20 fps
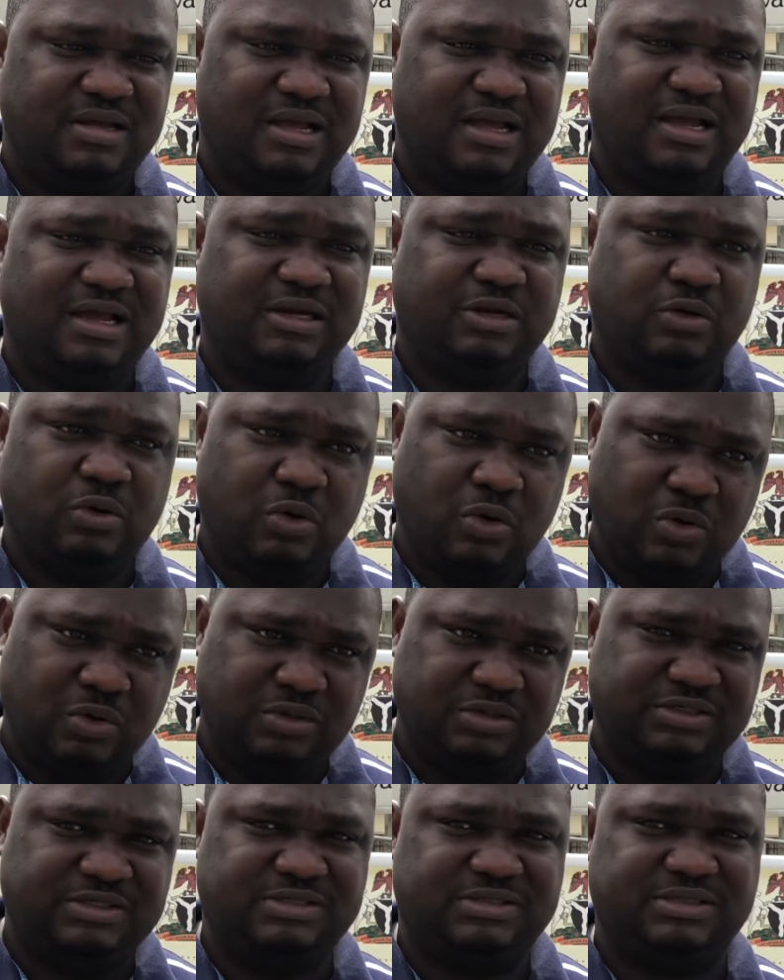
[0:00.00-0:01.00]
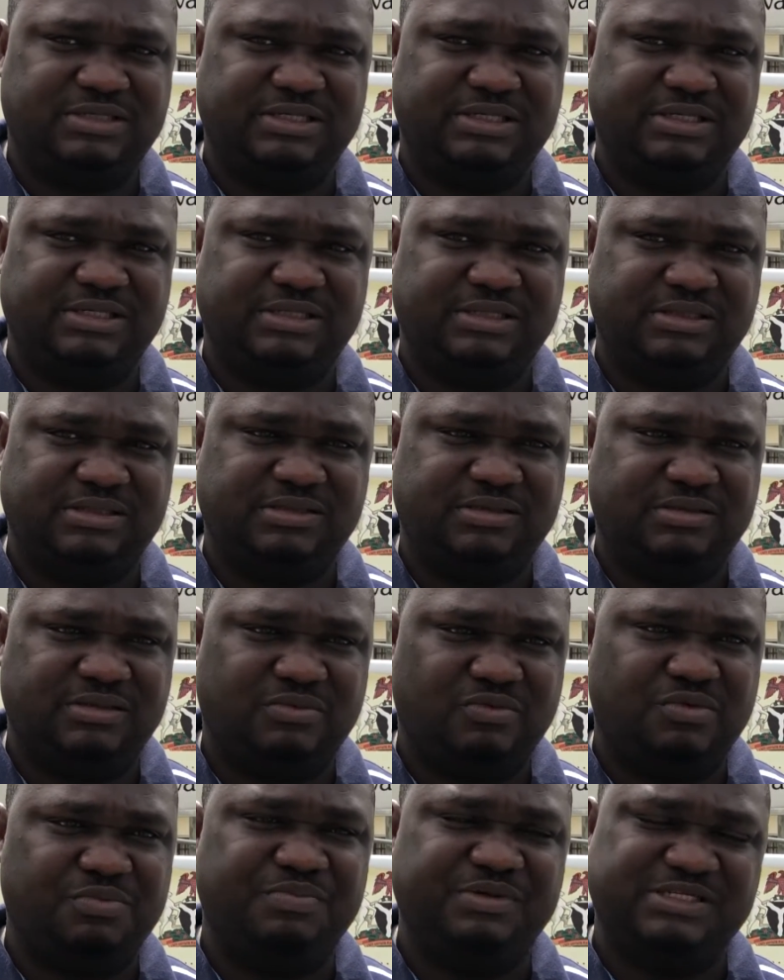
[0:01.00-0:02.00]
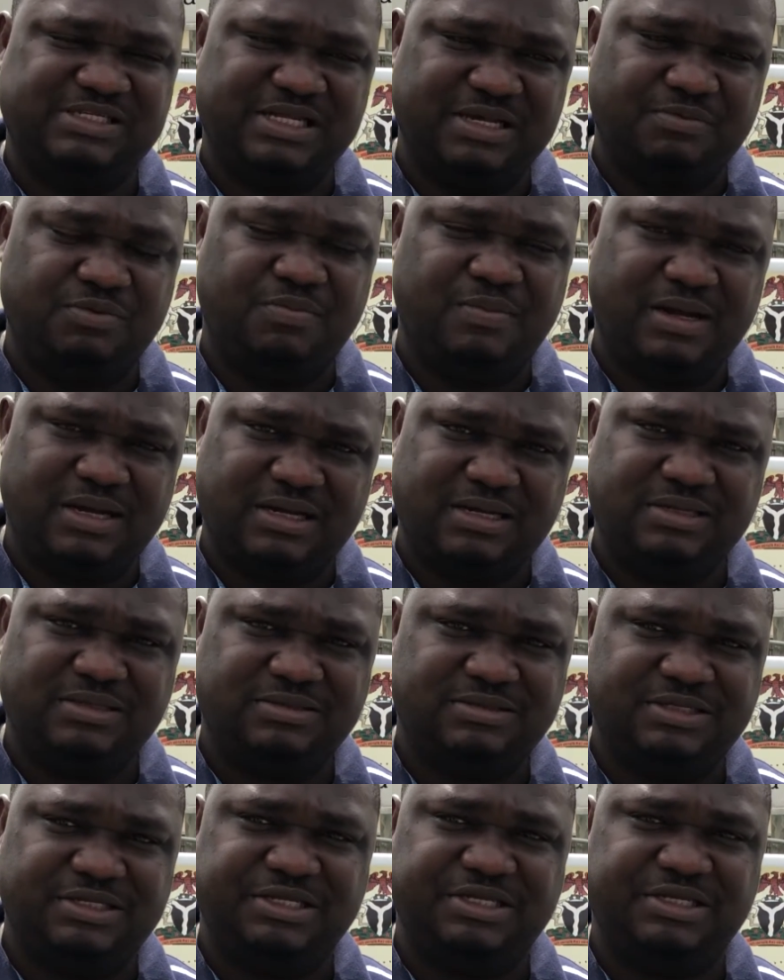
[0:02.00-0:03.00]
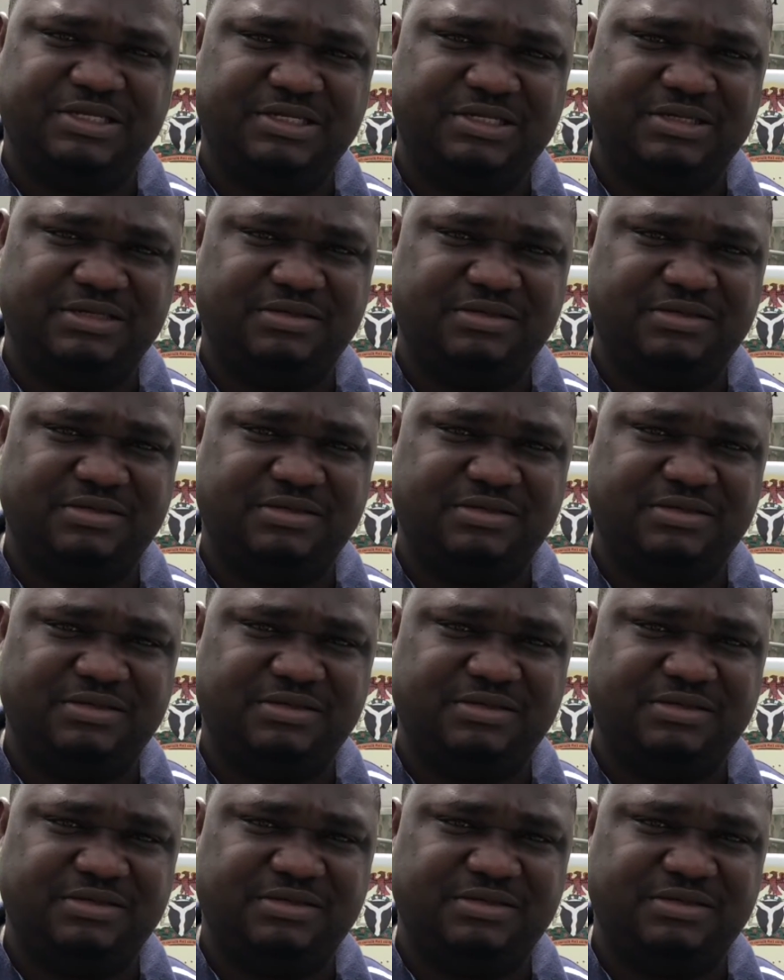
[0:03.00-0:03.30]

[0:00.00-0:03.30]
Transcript: I had called Mr. Abubakar, the